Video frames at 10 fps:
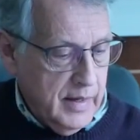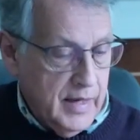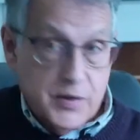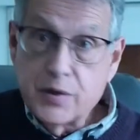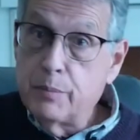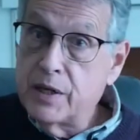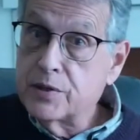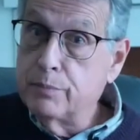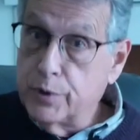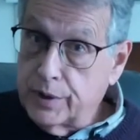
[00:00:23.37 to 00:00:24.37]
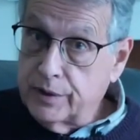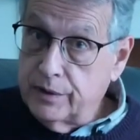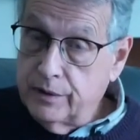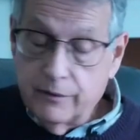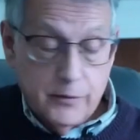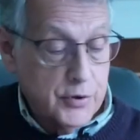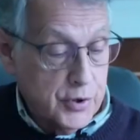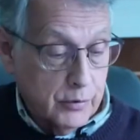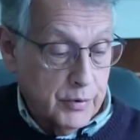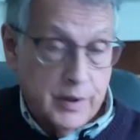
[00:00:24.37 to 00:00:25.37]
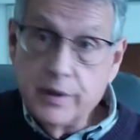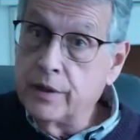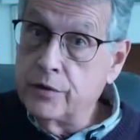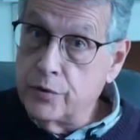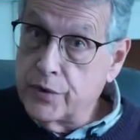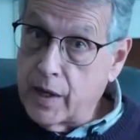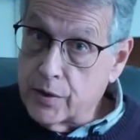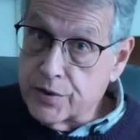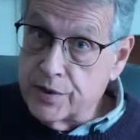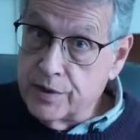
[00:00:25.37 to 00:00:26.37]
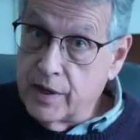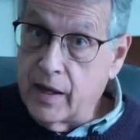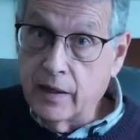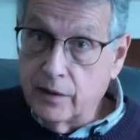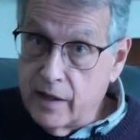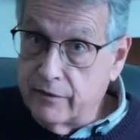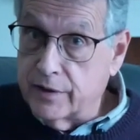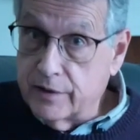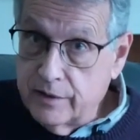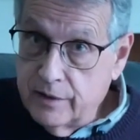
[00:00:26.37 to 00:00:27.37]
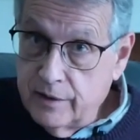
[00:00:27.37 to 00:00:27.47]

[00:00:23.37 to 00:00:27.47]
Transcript: as the best book for children in 2011.